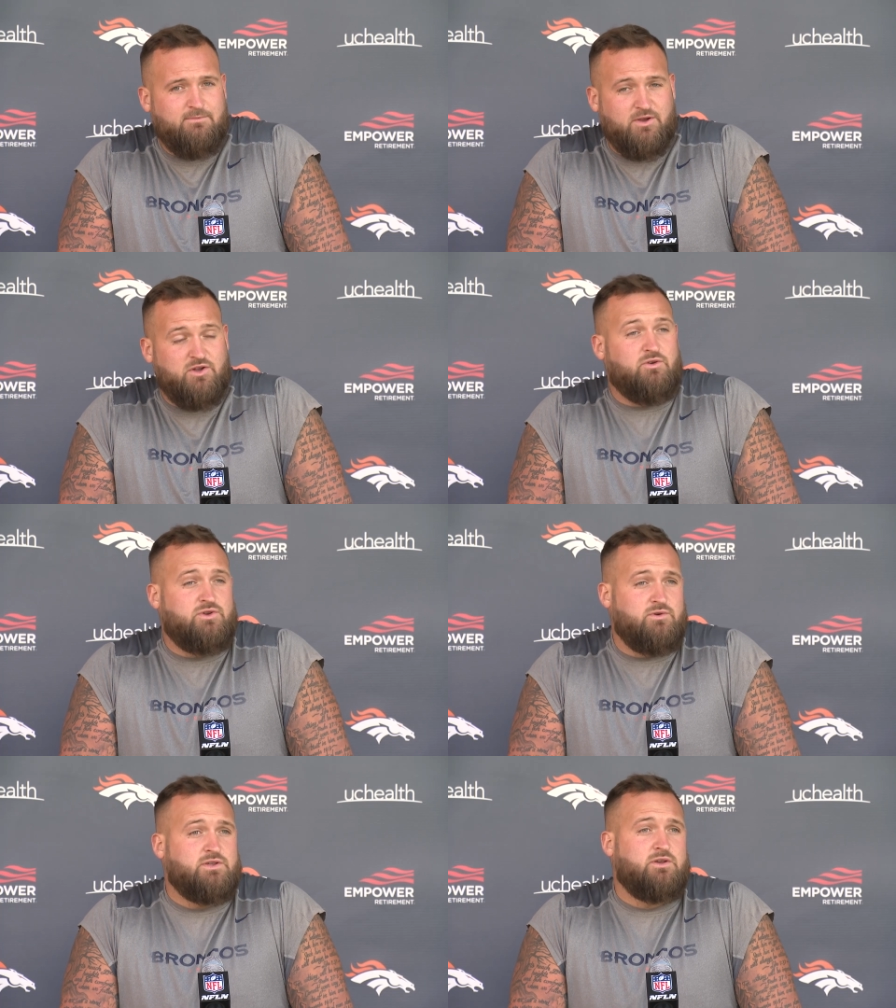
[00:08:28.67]
but you don't
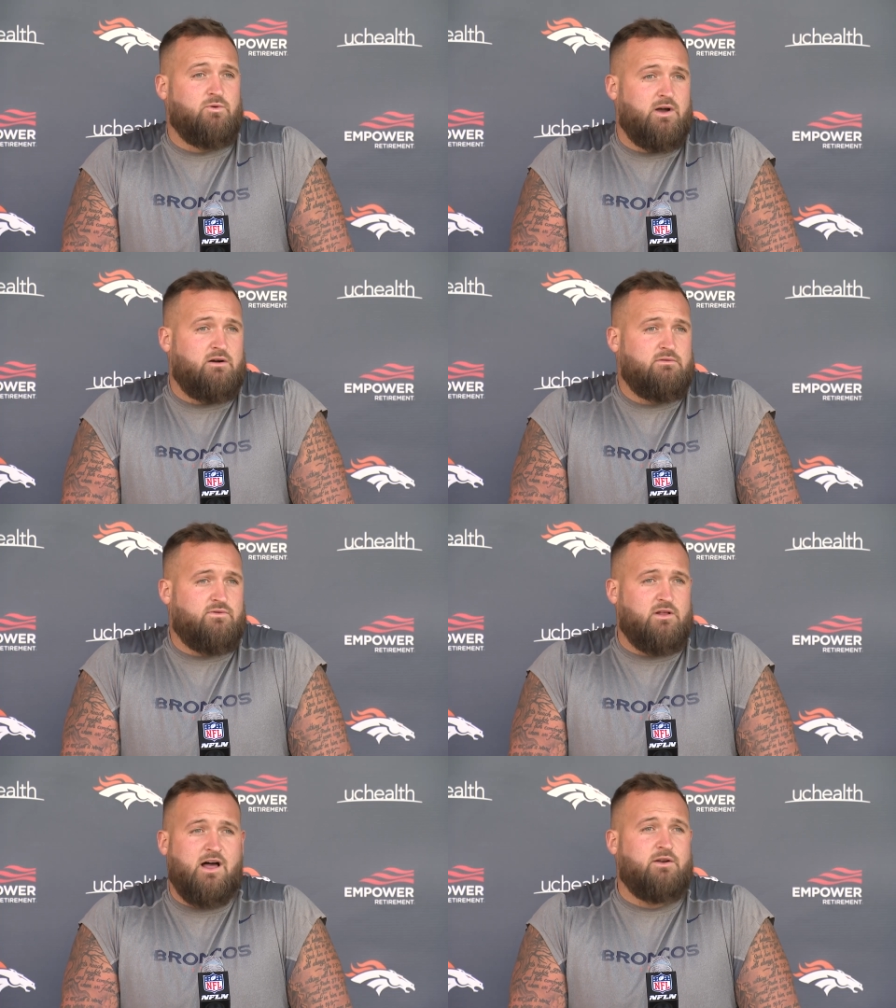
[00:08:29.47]
do it so well
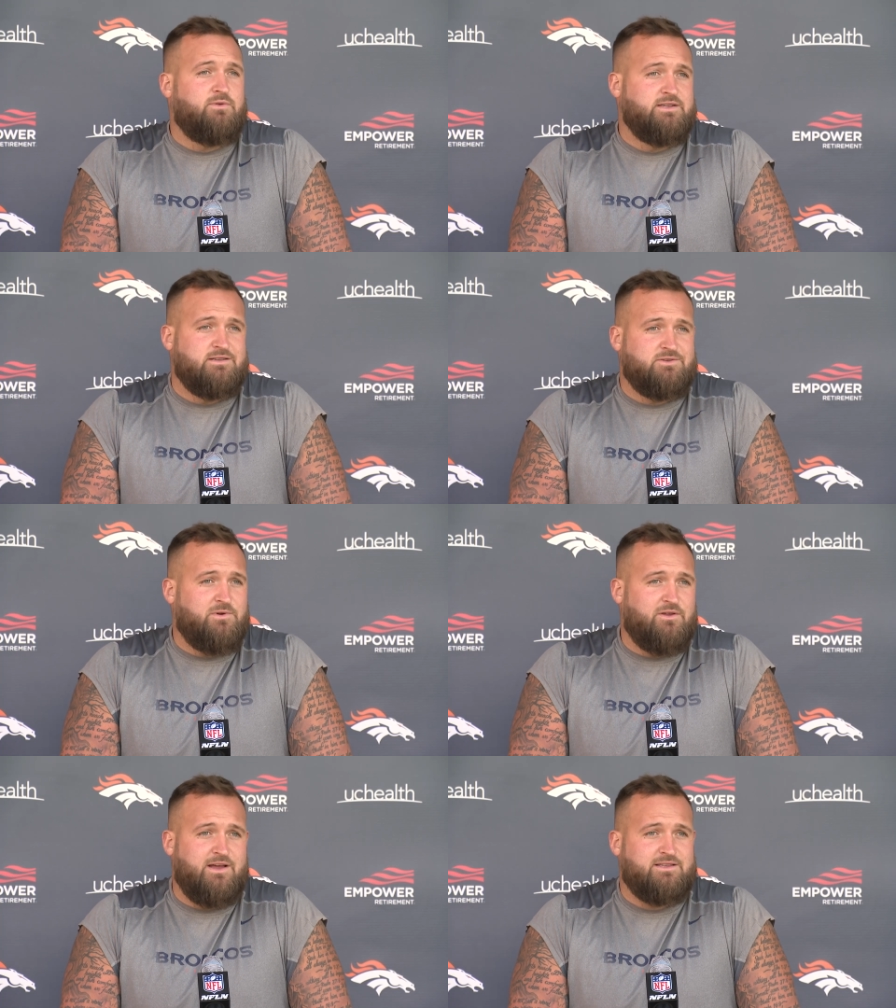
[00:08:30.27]
for a lot of reasons,
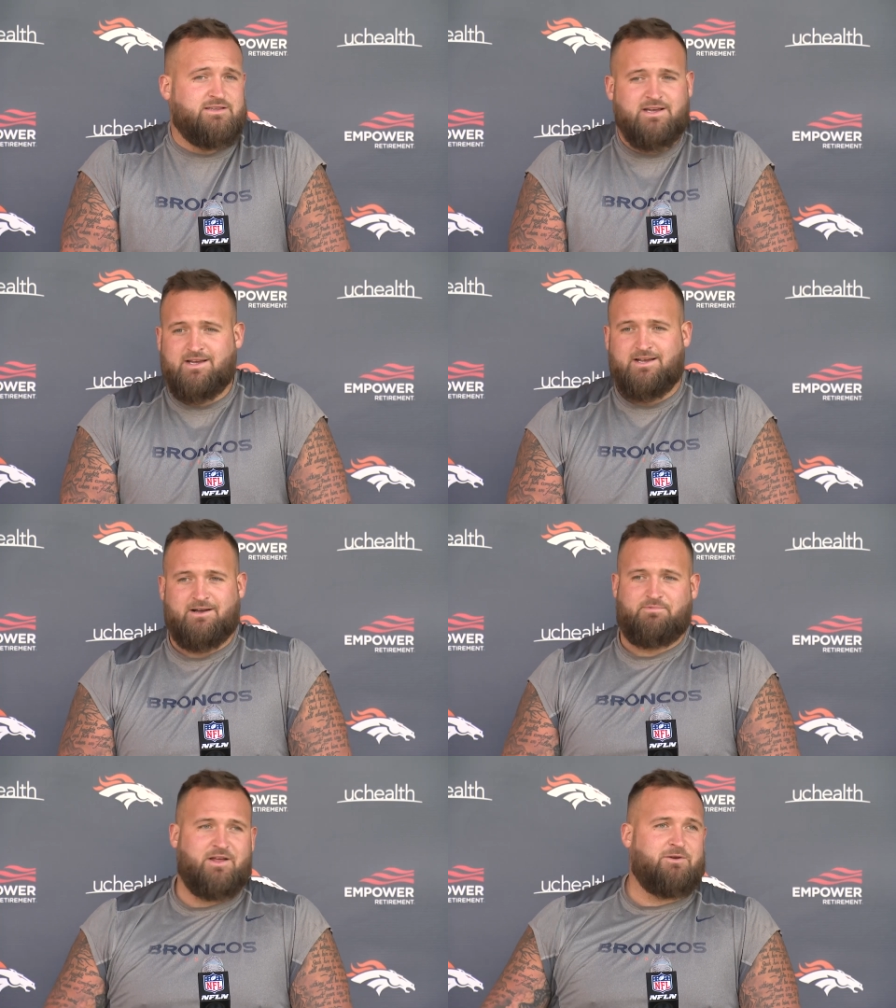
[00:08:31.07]
whether that's
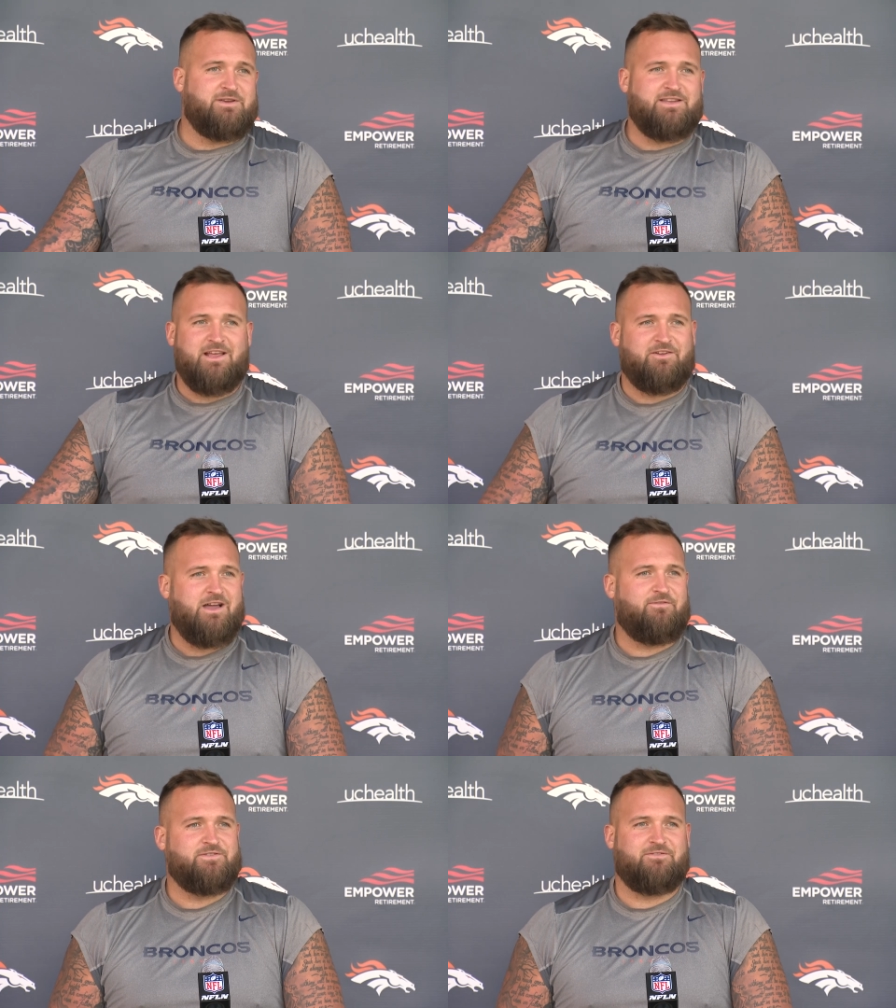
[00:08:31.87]
a player mistake on
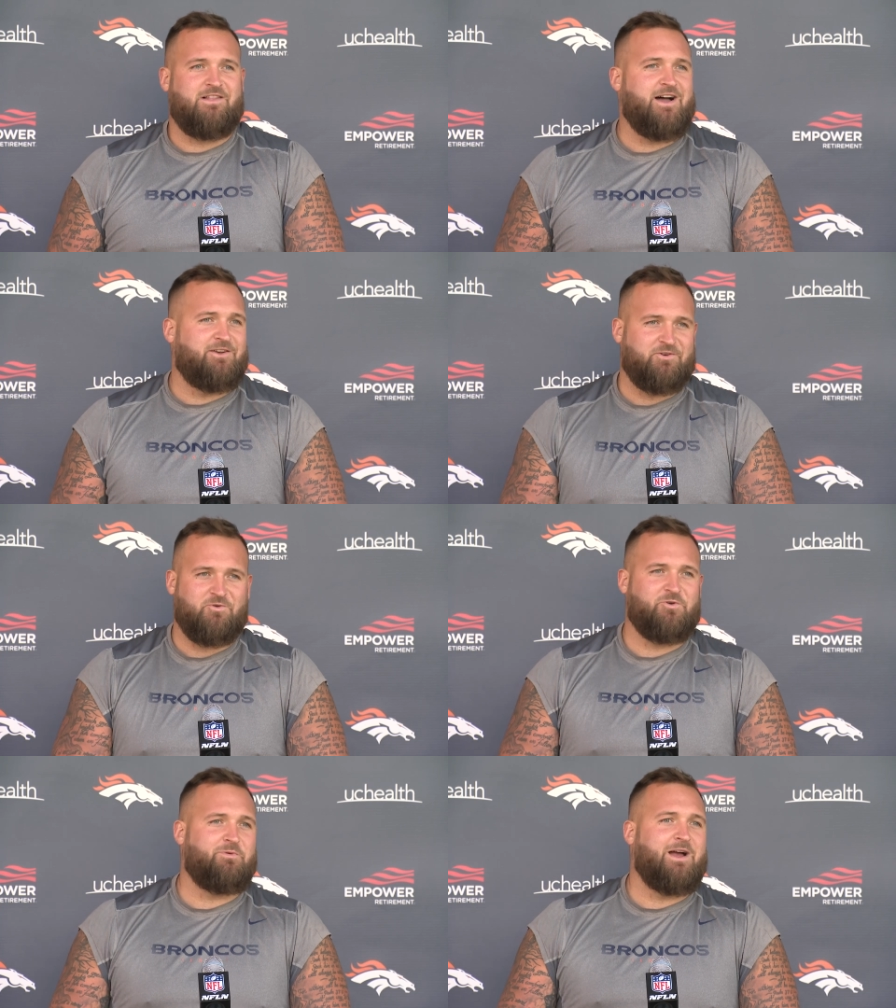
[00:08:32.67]
the offensive line or
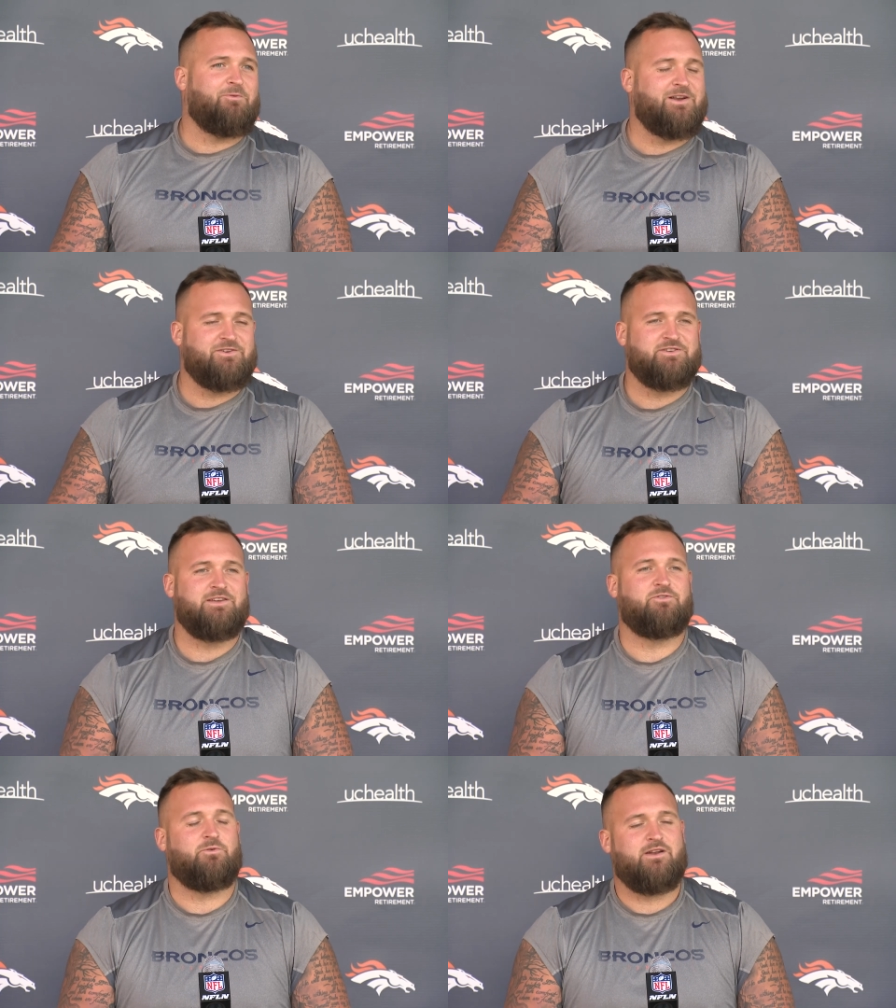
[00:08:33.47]
quarterback, wide
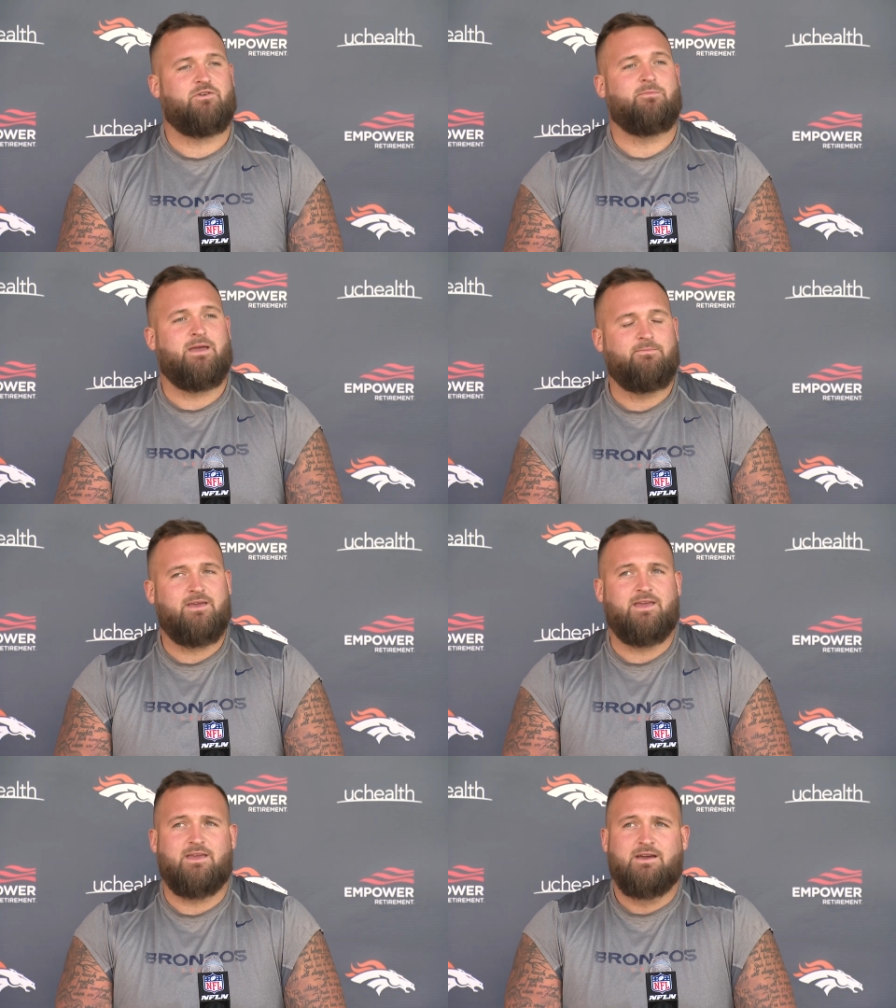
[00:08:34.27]
receiver, whatever it may
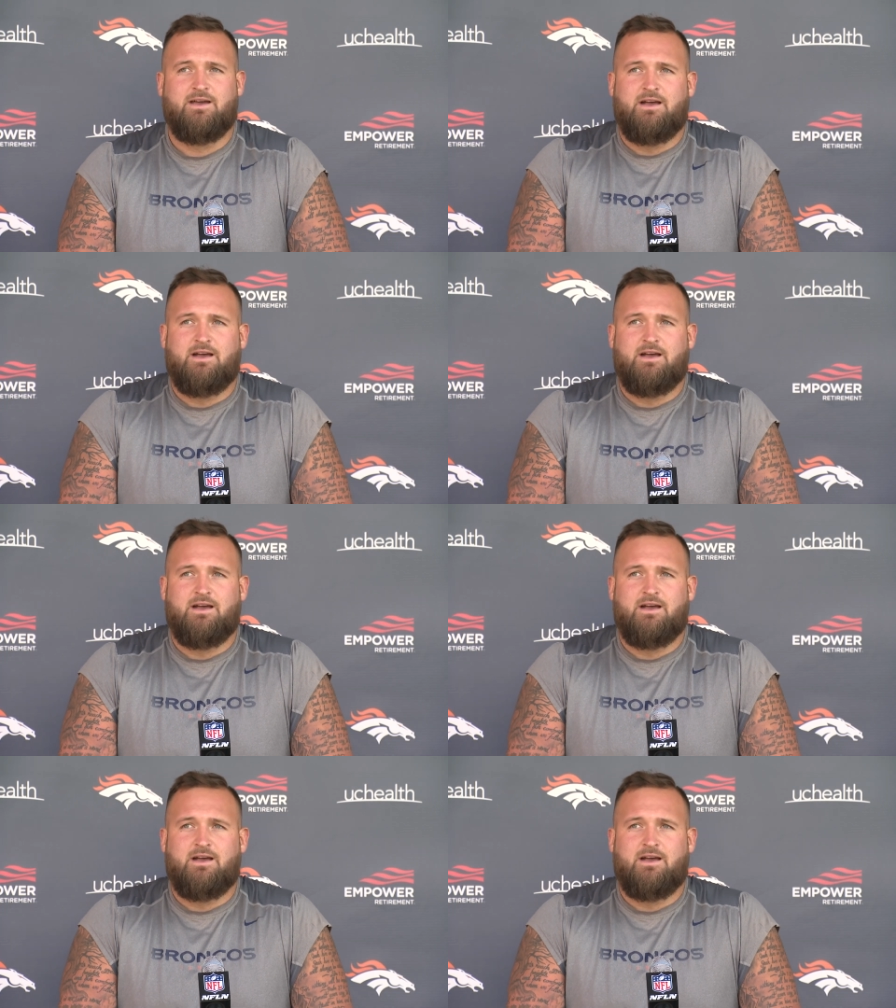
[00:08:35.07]
be.